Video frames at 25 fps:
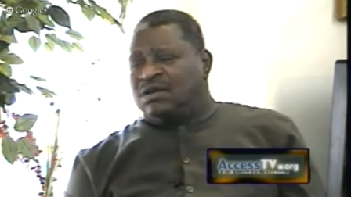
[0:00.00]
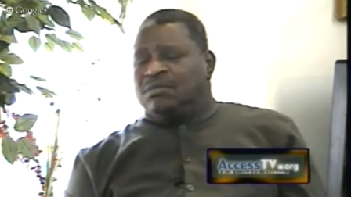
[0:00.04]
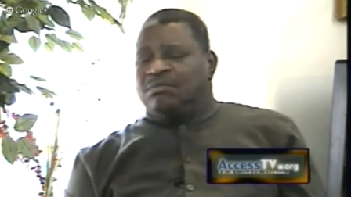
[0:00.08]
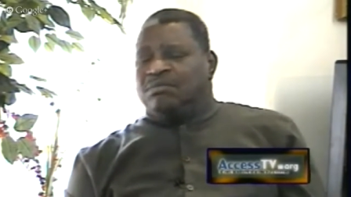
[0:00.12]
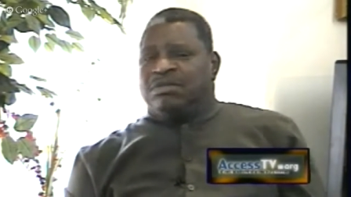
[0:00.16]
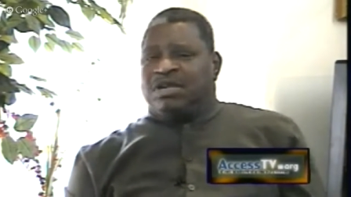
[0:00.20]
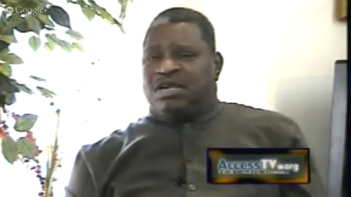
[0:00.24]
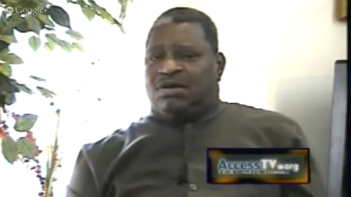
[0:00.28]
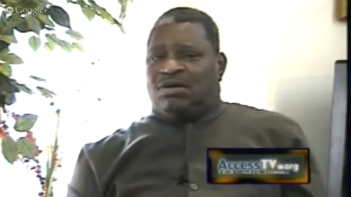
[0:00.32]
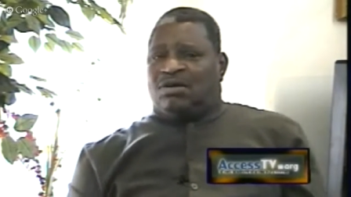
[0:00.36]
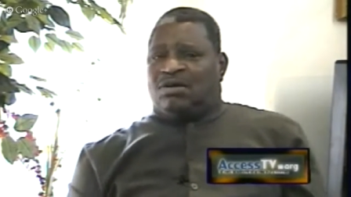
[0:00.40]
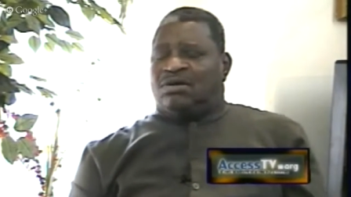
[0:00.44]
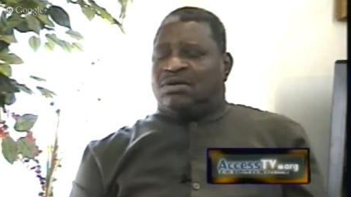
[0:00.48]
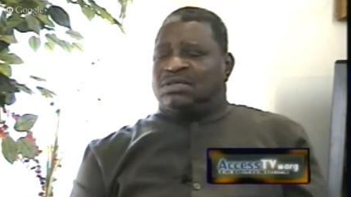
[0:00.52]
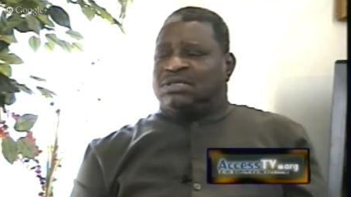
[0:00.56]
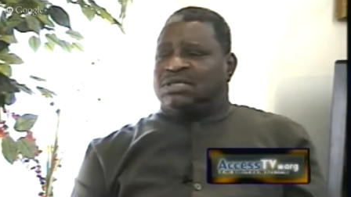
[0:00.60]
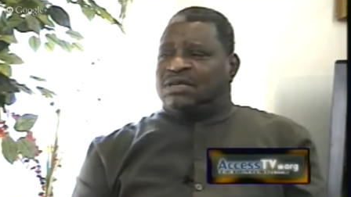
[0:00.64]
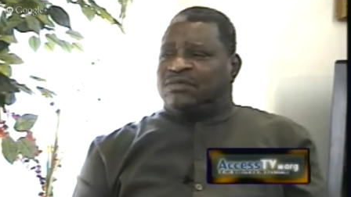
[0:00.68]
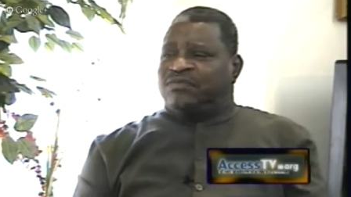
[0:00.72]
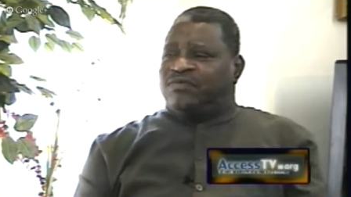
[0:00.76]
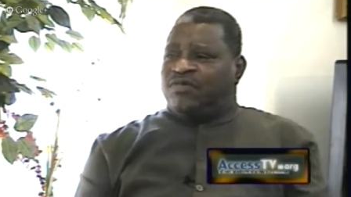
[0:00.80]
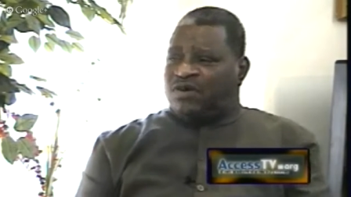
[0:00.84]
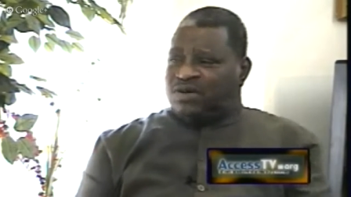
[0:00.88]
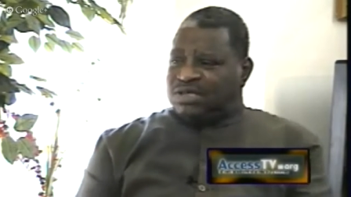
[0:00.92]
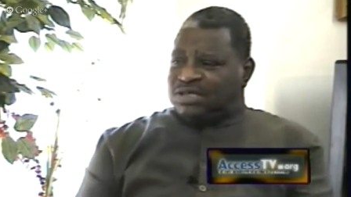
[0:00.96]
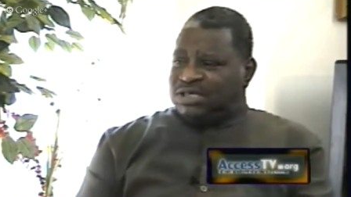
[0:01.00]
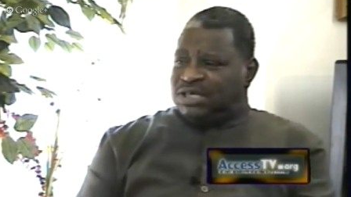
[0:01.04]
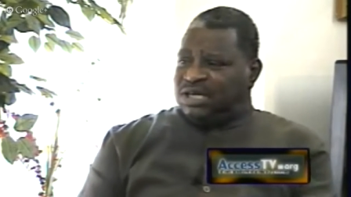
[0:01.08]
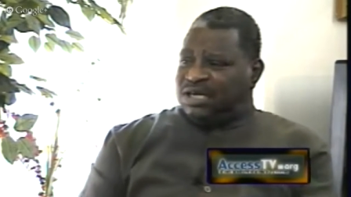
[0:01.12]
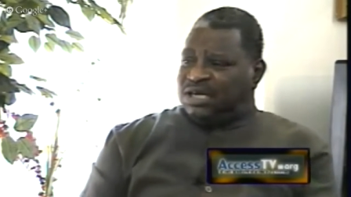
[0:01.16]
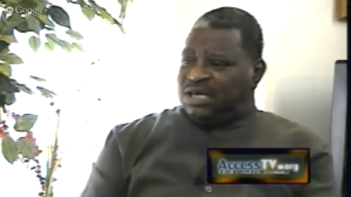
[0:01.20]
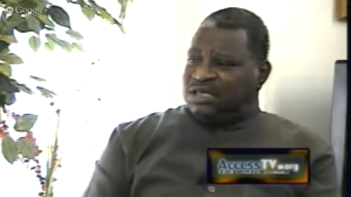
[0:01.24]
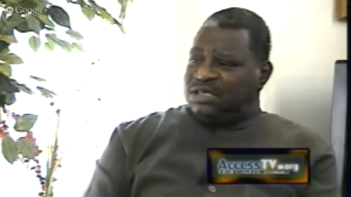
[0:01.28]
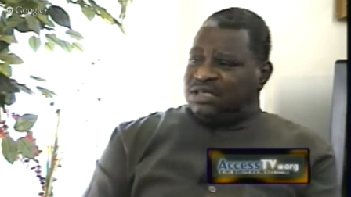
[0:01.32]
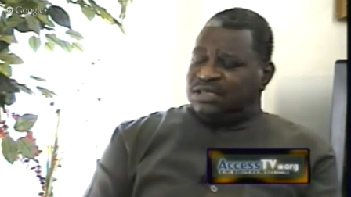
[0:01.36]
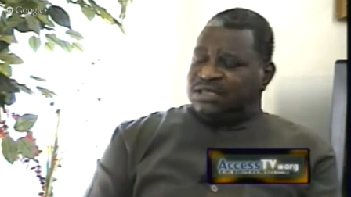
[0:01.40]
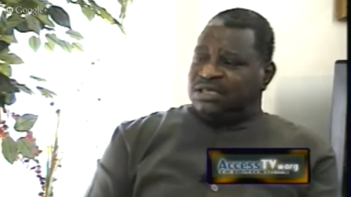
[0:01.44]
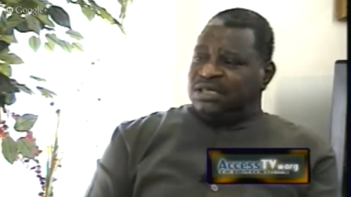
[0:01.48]
Because as far as they're
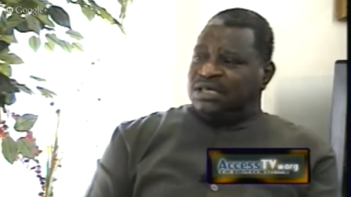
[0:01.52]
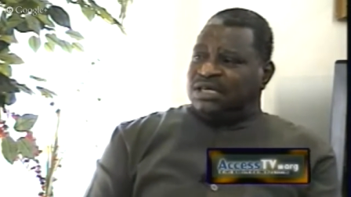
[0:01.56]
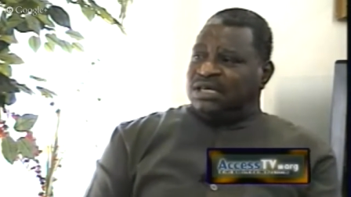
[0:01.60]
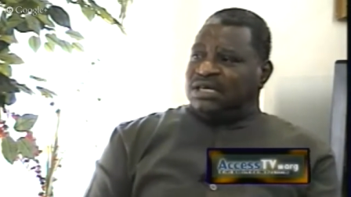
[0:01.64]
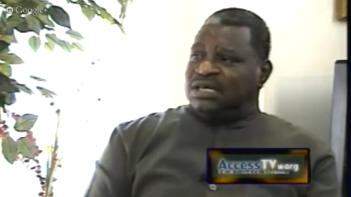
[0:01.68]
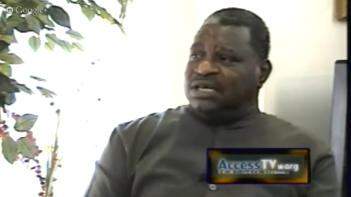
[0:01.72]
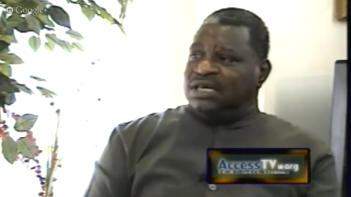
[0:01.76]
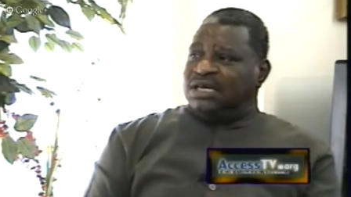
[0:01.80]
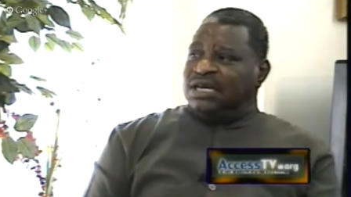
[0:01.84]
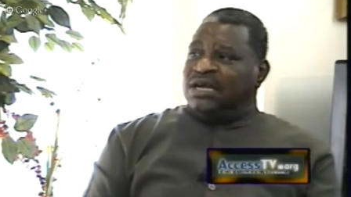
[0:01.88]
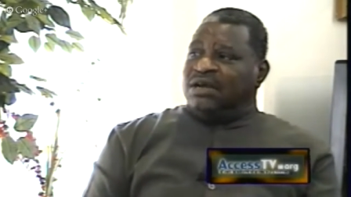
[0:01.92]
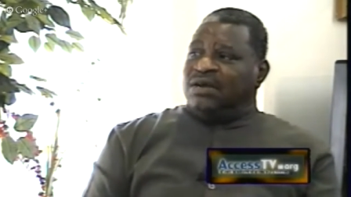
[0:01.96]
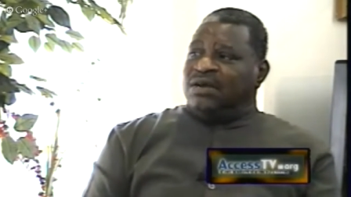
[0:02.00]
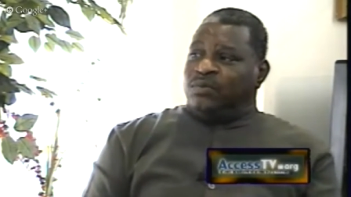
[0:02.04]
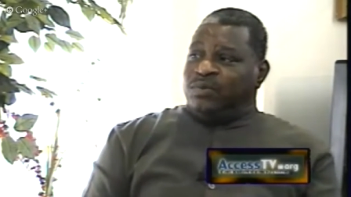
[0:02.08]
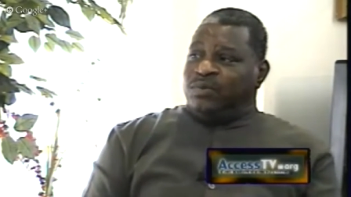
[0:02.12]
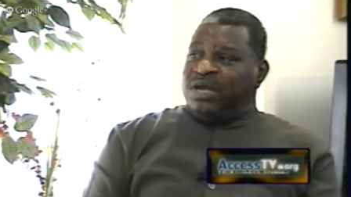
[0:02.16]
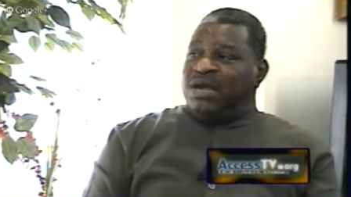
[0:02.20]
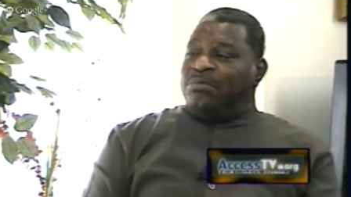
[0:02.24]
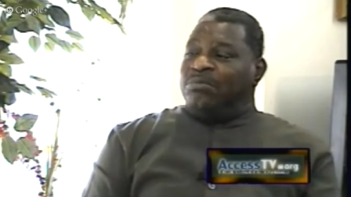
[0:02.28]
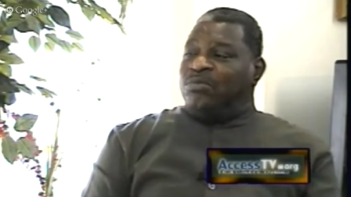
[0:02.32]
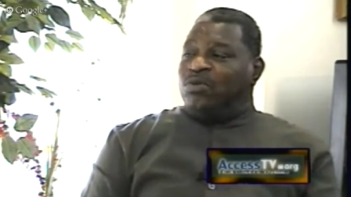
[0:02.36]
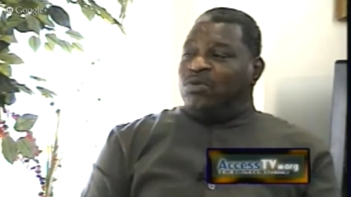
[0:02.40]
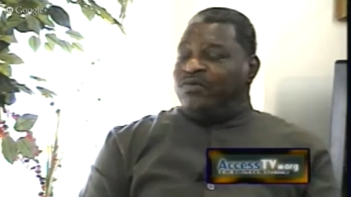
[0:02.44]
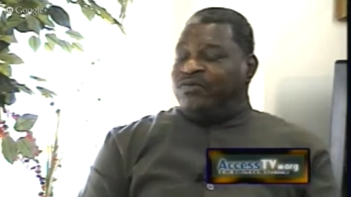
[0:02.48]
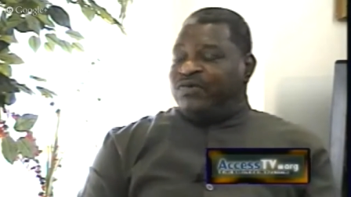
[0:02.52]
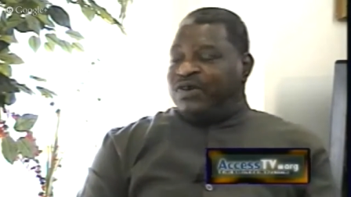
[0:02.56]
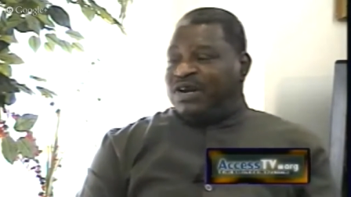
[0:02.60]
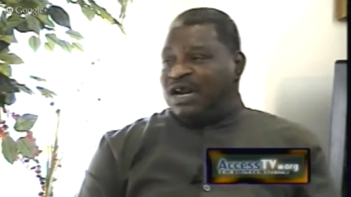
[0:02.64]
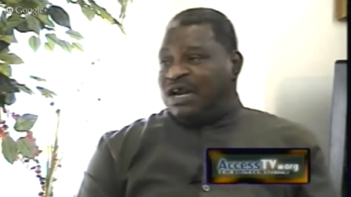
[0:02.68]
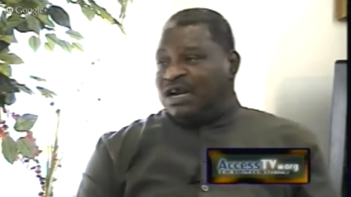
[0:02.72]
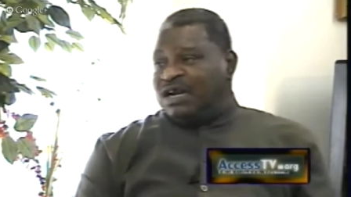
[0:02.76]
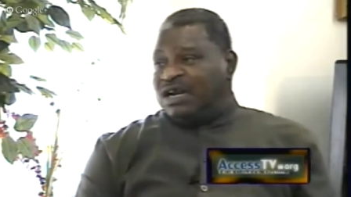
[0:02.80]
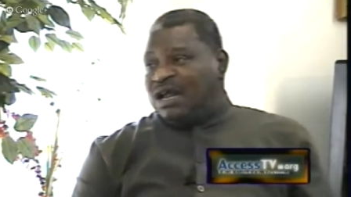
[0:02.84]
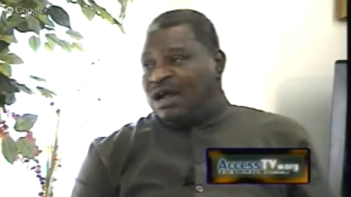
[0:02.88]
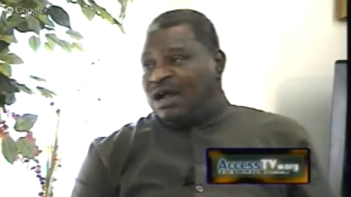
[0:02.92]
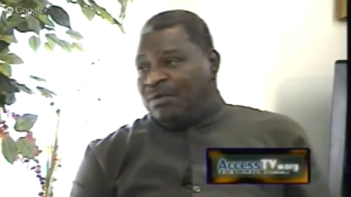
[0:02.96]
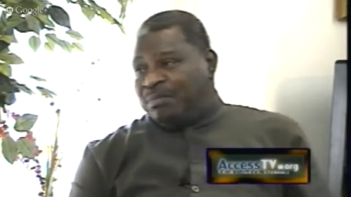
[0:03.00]
concerned, we are moving
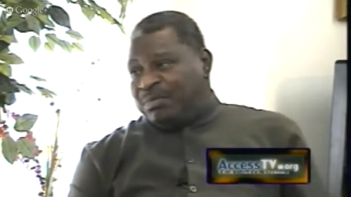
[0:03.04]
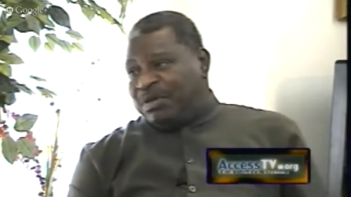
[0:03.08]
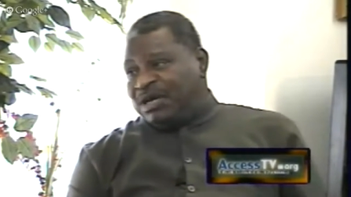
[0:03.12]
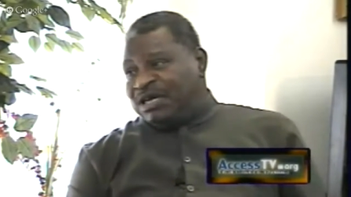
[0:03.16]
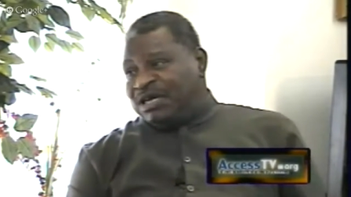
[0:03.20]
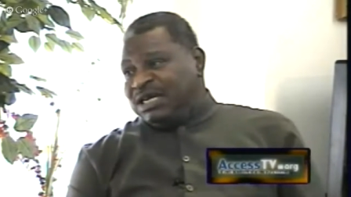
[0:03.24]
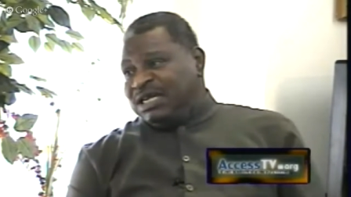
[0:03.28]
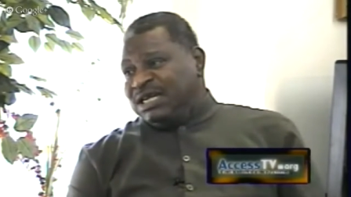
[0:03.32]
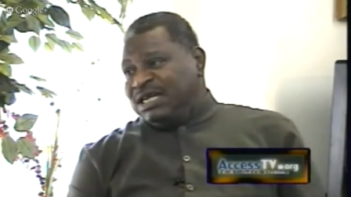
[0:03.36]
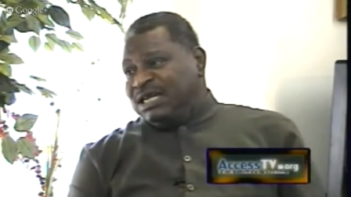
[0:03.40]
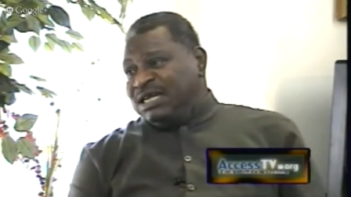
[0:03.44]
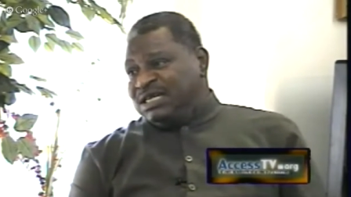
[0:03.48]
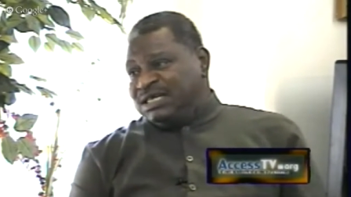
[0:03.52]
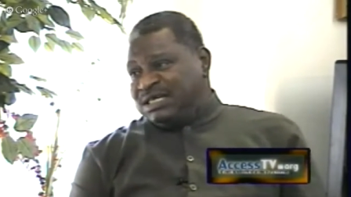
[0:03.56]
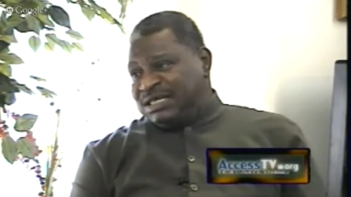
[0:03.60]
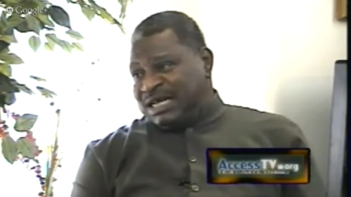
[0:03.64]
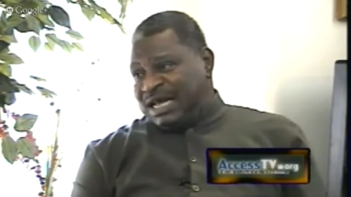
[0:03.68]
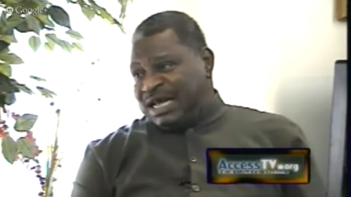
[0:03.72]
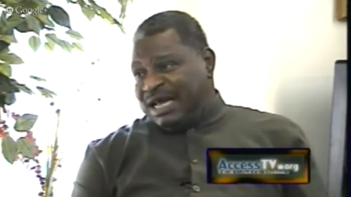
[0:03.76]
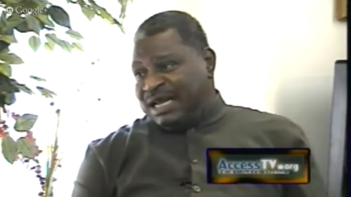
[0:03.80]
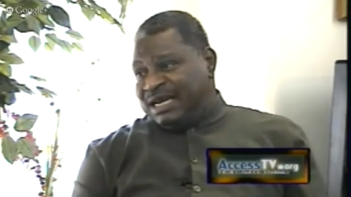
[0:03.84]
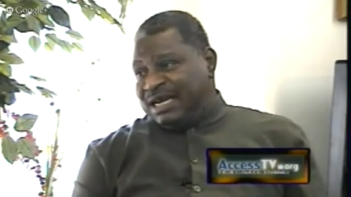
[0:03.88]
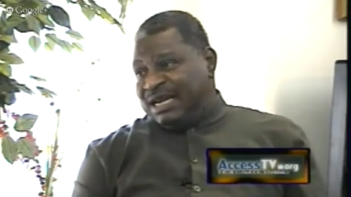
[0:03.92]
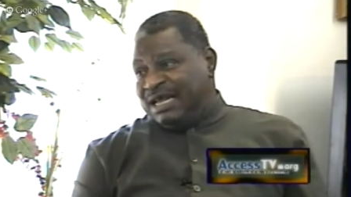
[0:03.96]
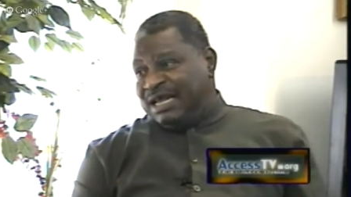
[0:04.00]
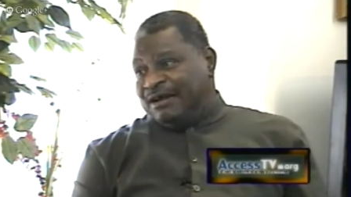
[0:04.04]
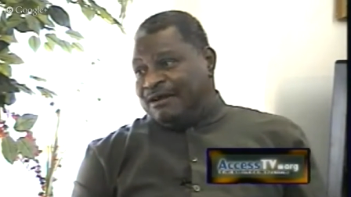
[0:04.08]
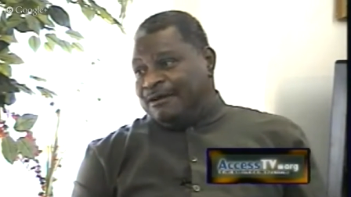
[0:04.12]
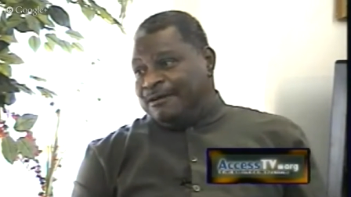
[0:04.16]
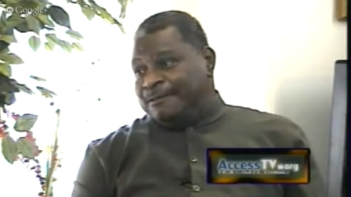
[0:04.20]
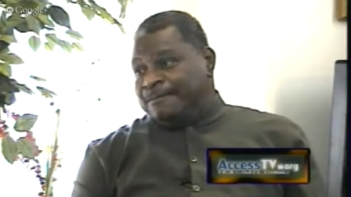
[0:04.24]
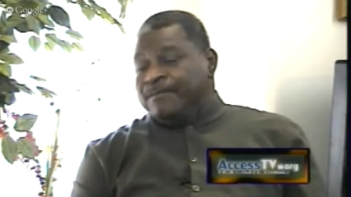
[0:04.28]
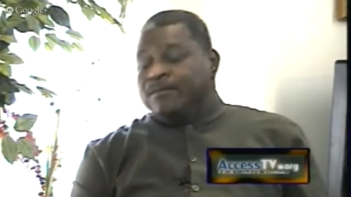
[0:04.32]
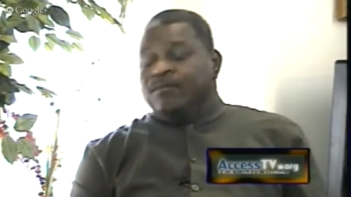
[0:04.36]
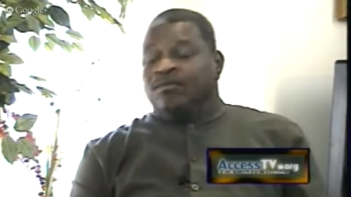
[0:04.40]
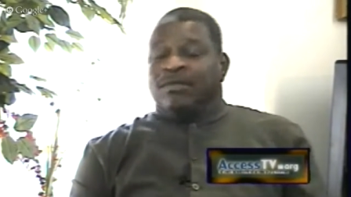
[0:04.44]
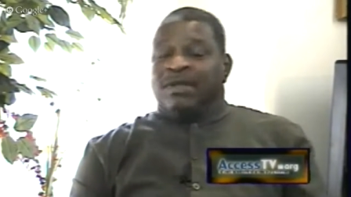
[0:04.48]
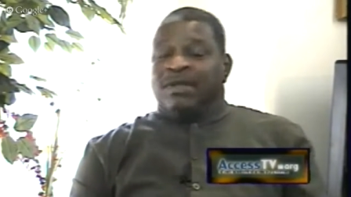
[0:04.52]
on up on the east side
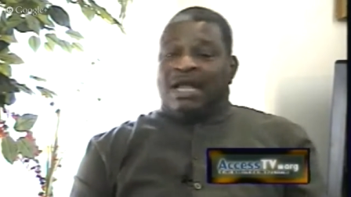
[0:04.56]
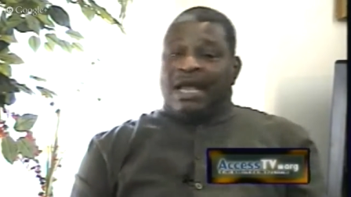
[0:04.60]
now. Mm-hmm.